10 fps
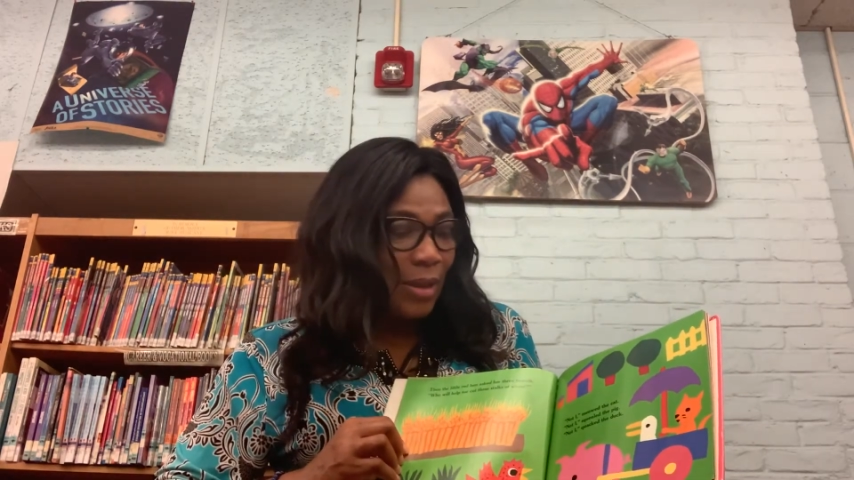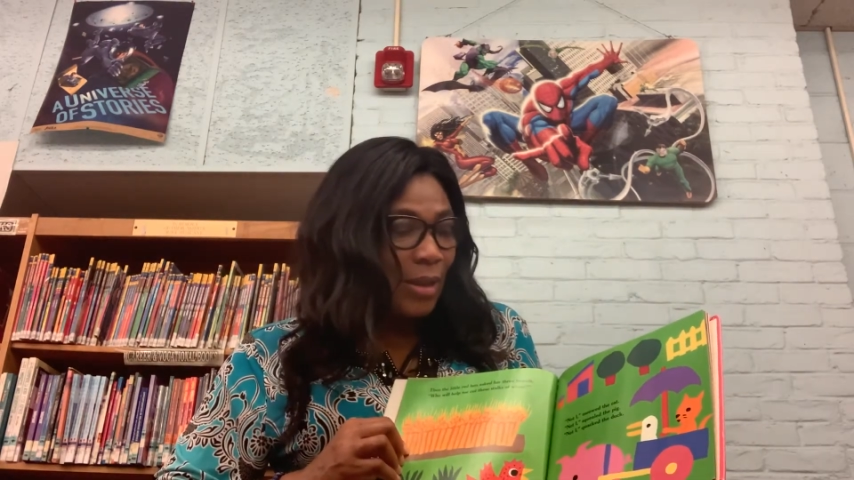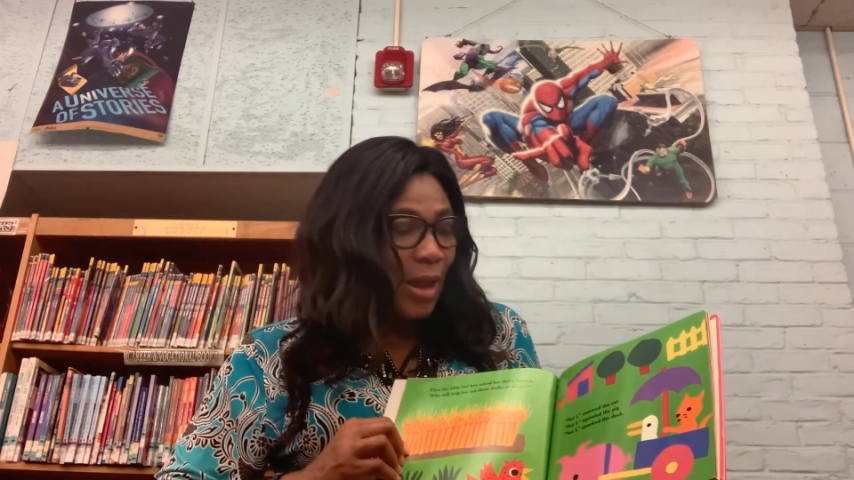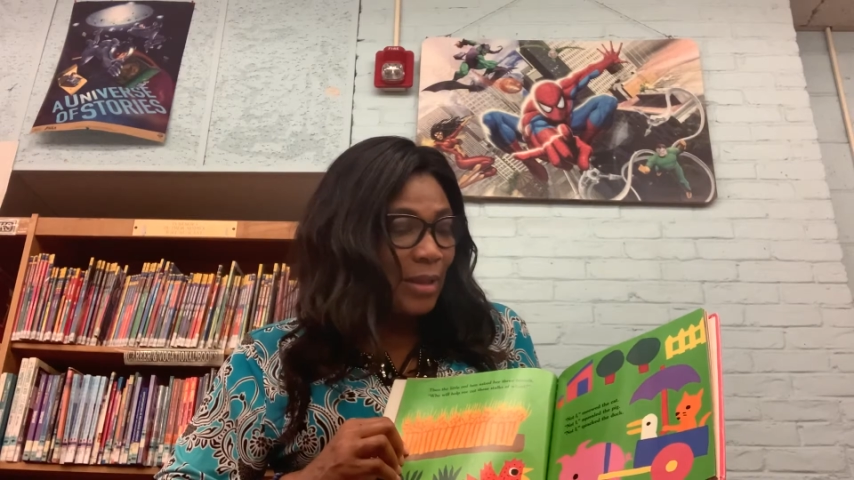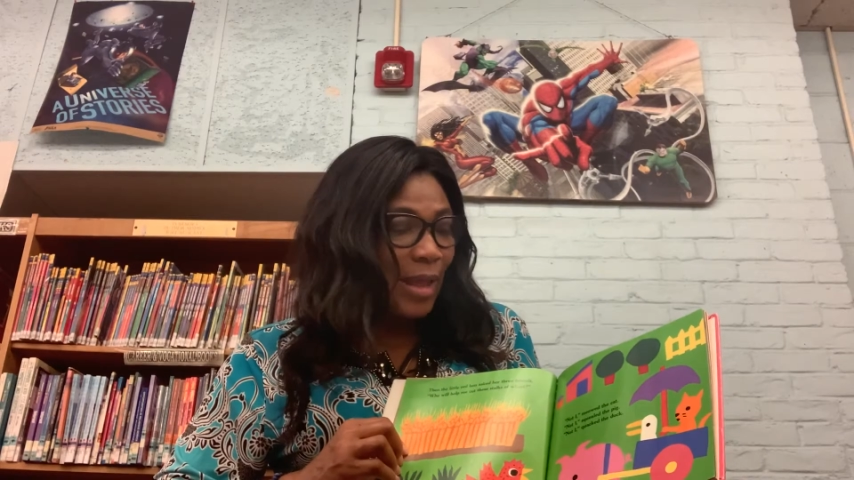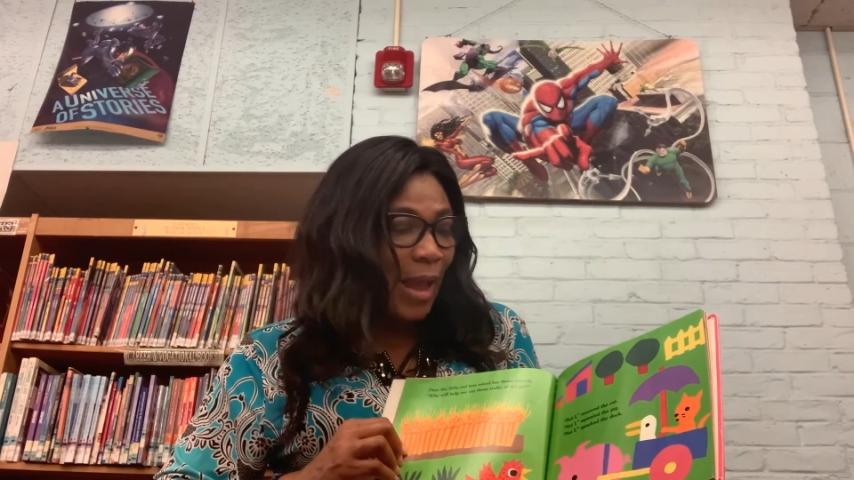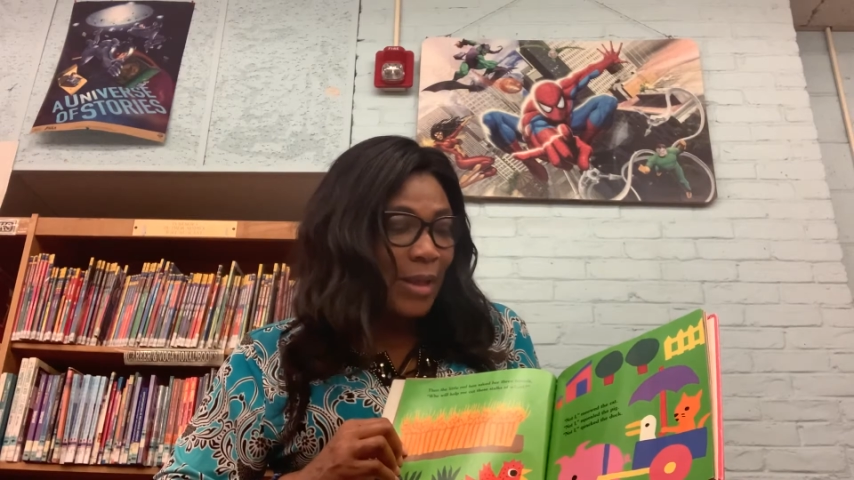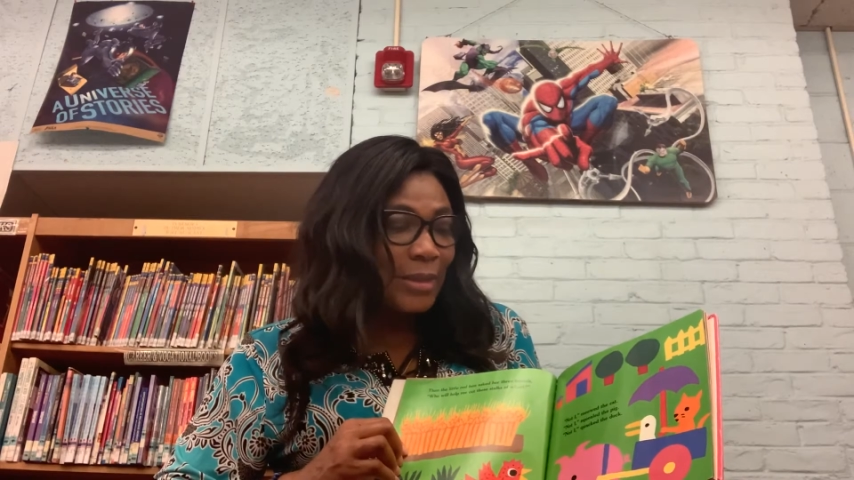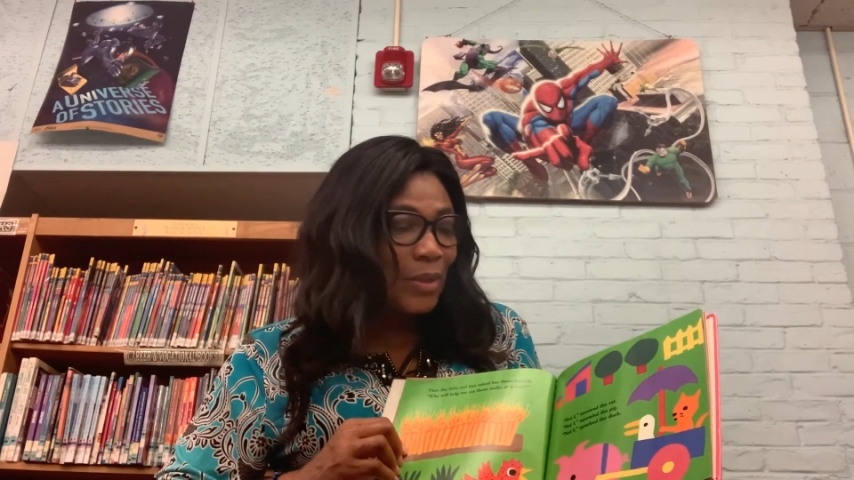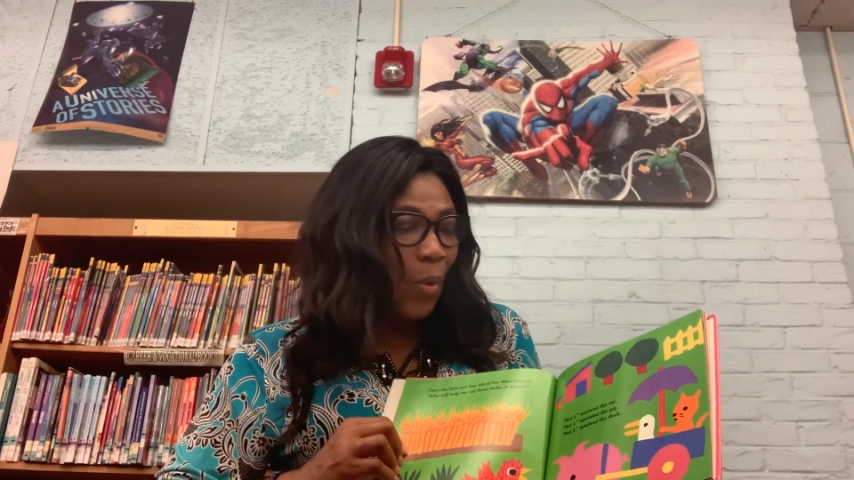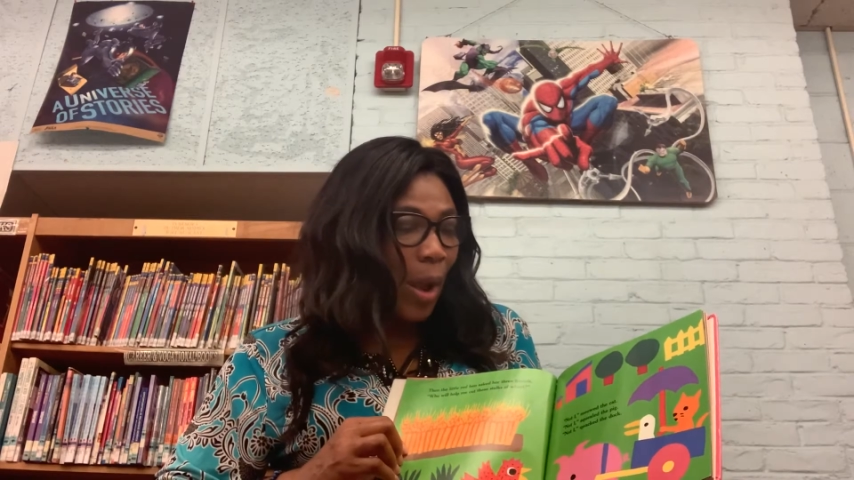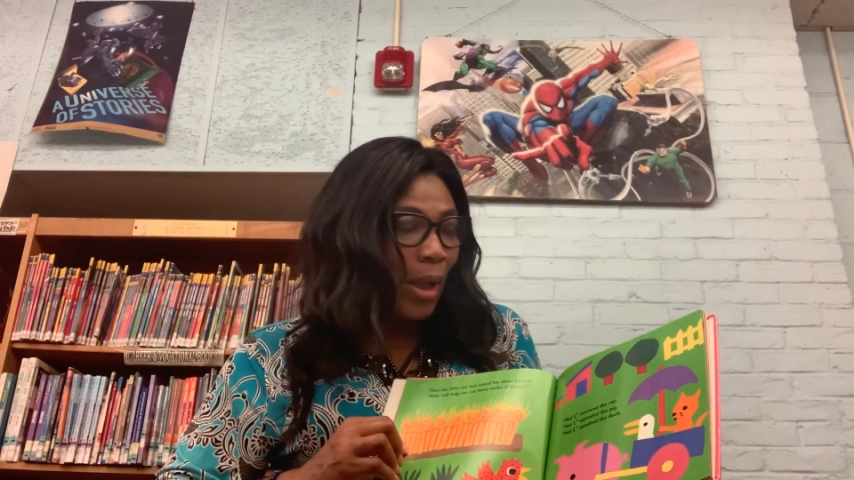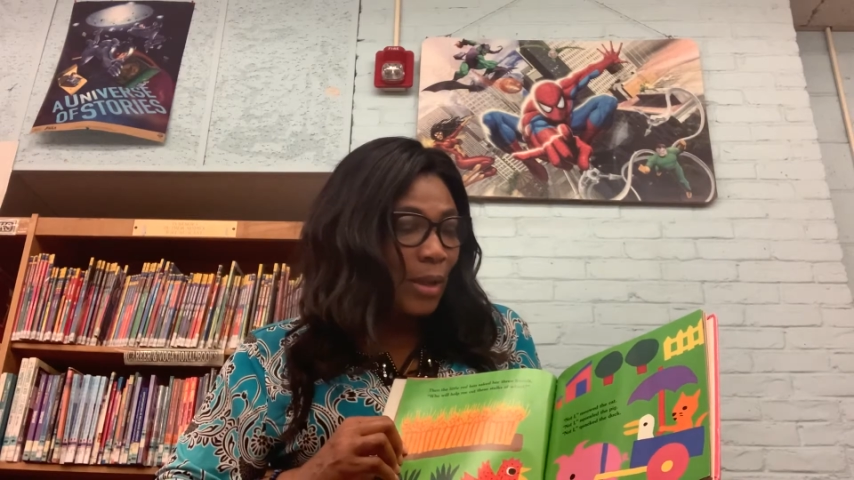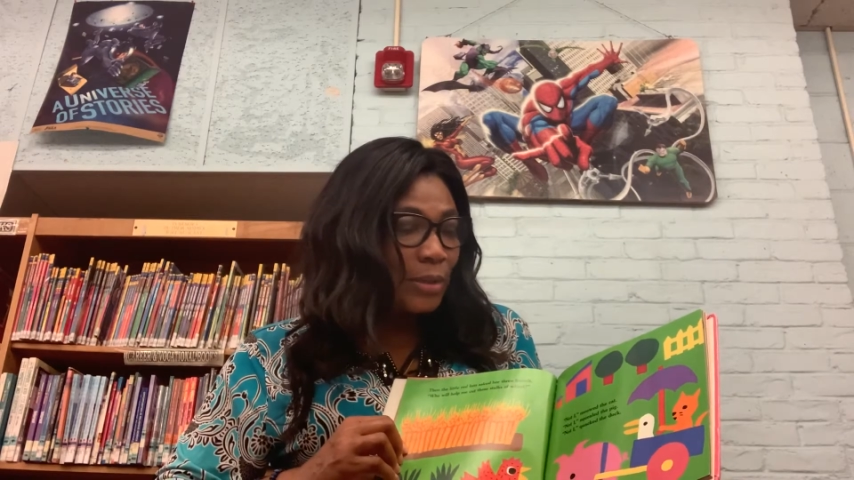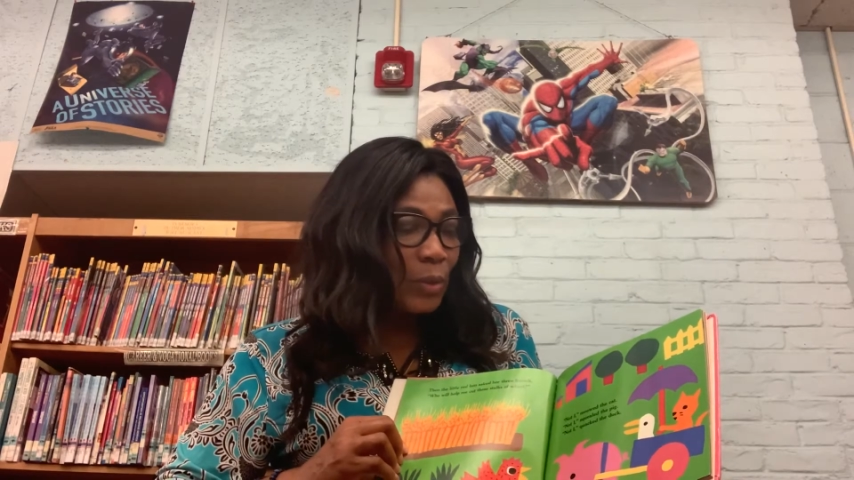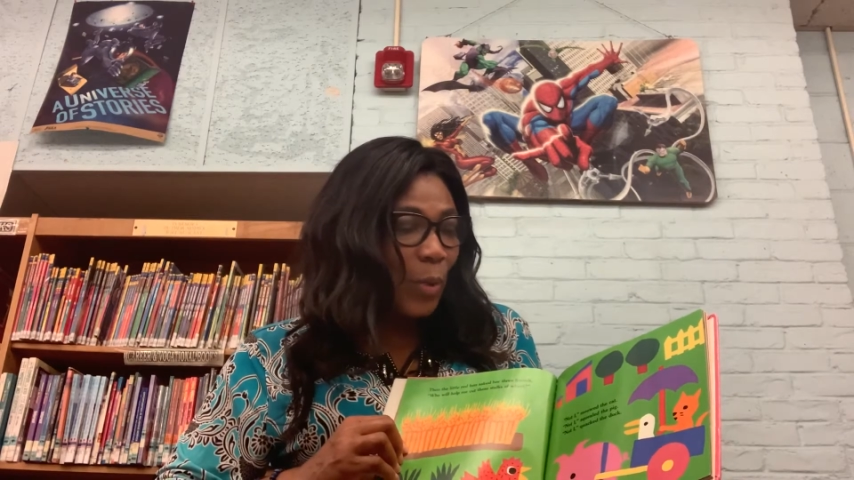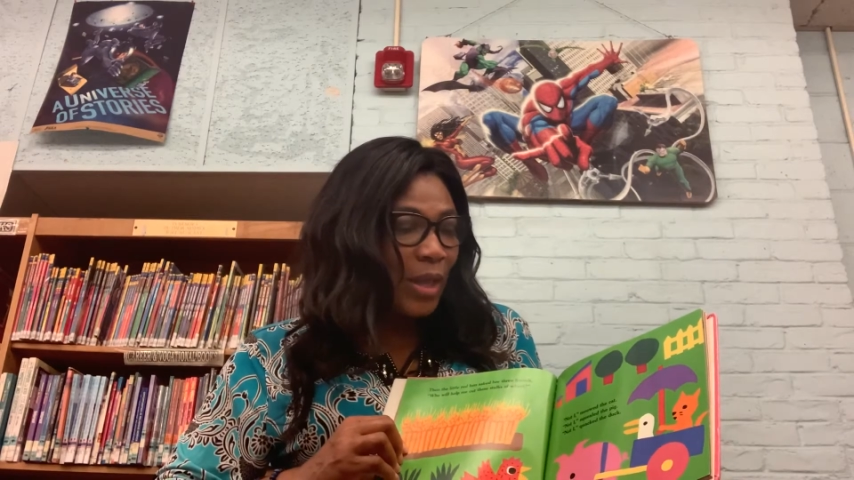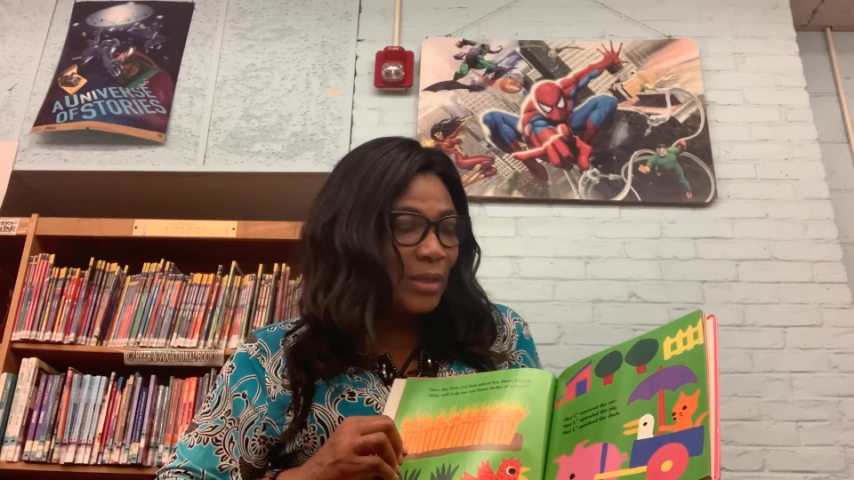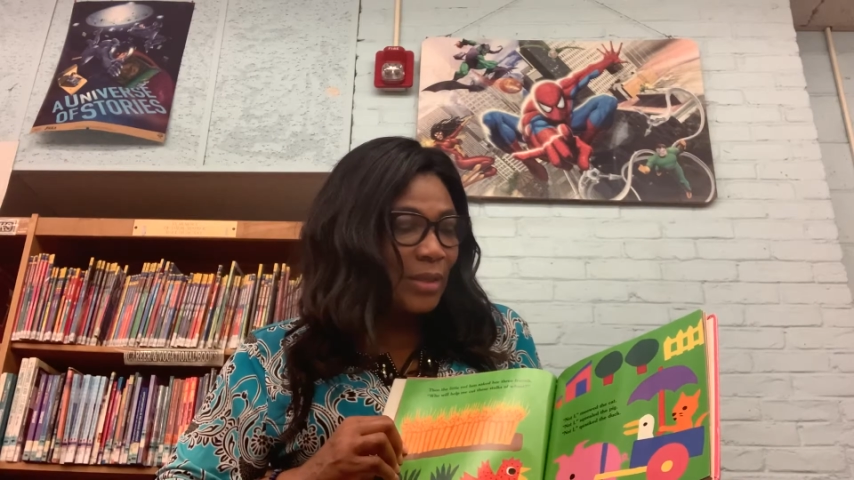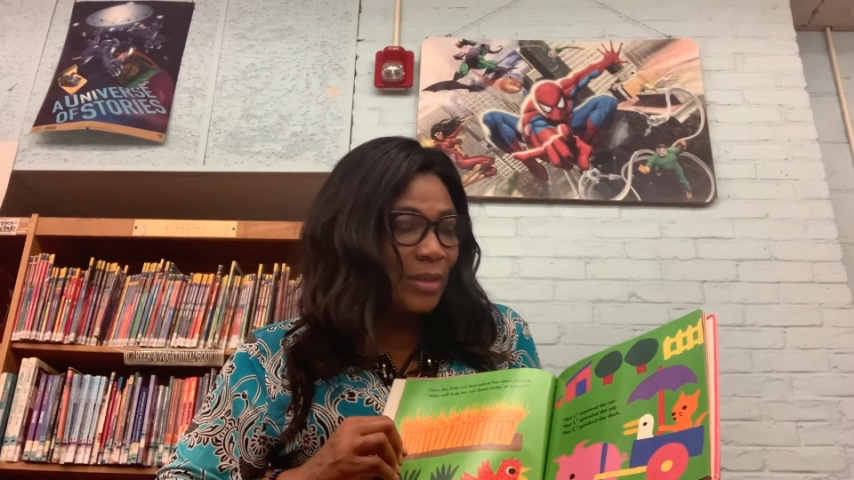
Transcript: "Not I," squeaked